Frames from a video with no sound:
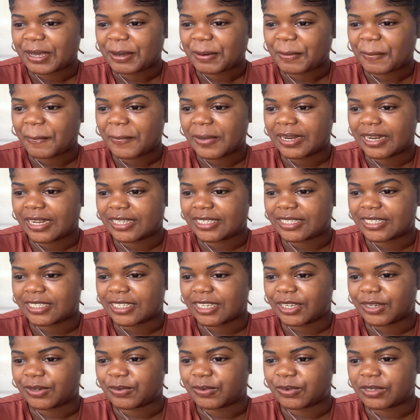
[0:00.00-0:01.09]

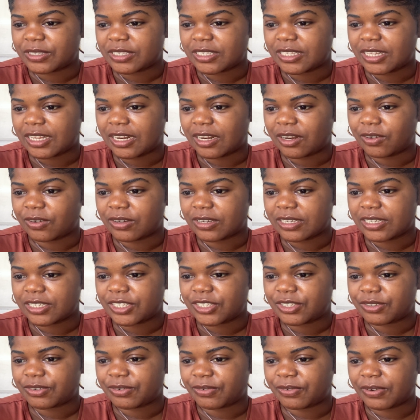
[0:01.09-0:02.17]
Manasseh was the
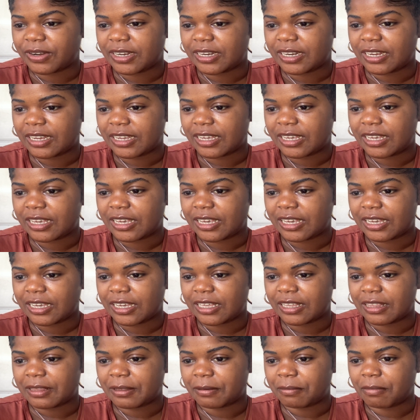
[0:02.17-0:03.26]
longest reigning king
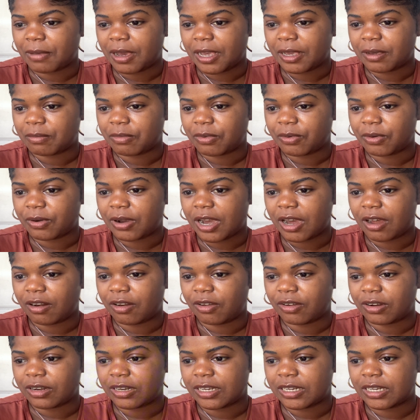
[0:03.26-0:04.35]
in the Bible. How
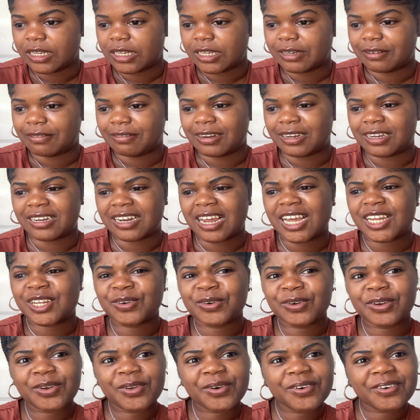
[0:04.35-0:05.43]
long did he reign? I don't
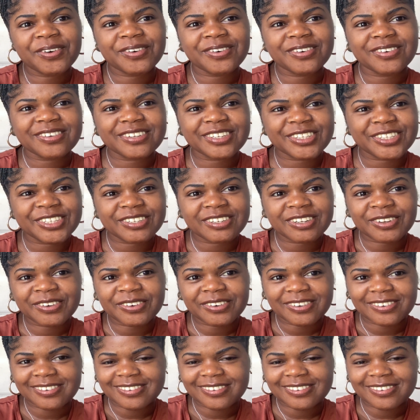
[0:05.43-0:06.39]
know. Do you know?